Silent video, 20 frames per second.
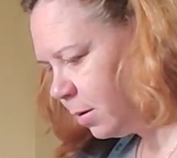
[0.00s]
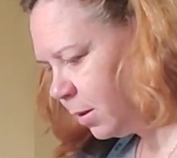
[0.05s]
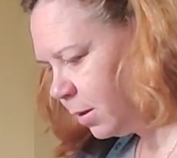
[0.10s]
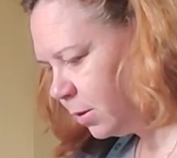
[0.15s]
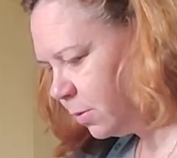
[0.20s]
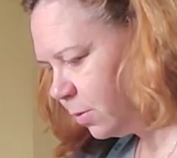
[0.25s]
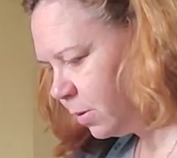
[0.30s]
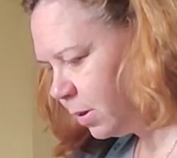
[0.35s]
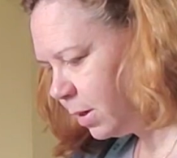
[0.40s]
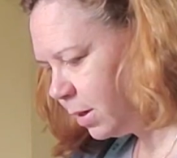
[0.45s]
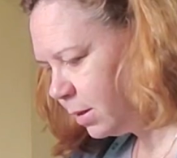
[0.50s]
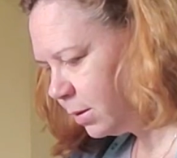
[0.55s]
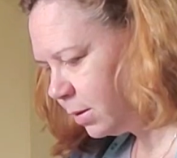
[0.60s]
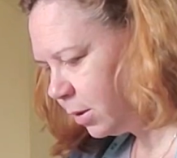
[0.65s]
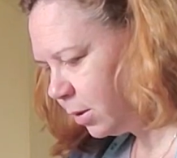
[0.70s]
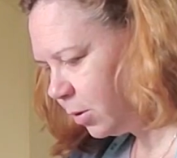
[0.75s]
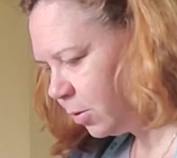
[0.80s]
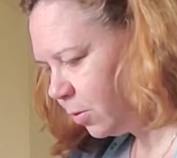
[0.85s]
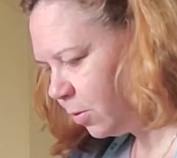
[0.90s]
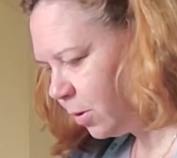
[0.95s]
This one has
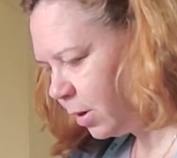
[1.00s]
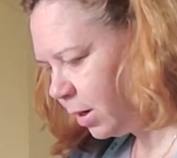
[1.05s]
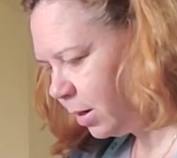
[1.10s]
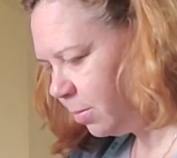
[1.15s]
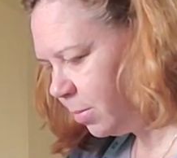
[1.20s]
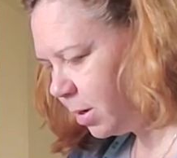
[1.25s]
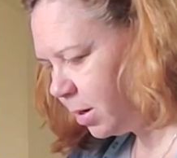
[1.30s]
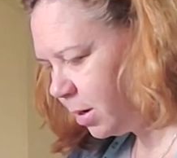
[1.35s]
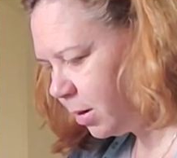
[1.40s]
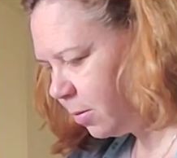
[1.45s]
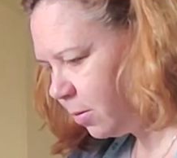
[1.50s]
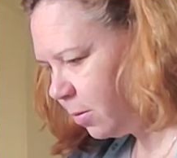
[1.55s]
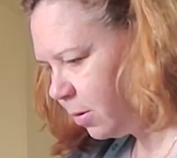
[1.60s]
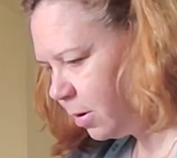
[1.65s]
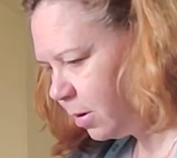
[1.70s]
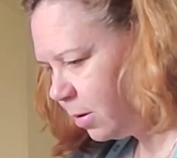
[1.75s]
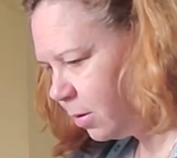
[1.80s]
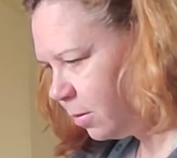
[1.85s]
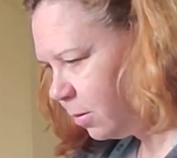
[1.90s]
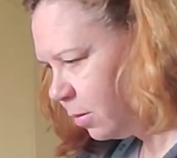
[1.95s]
a gray
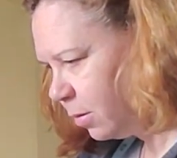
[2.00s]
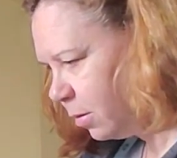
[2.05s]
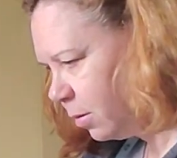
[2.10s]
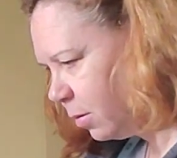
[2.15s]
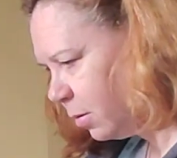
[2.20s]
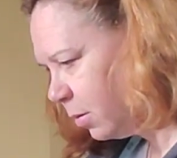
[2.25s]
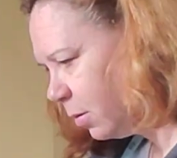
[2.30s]
background.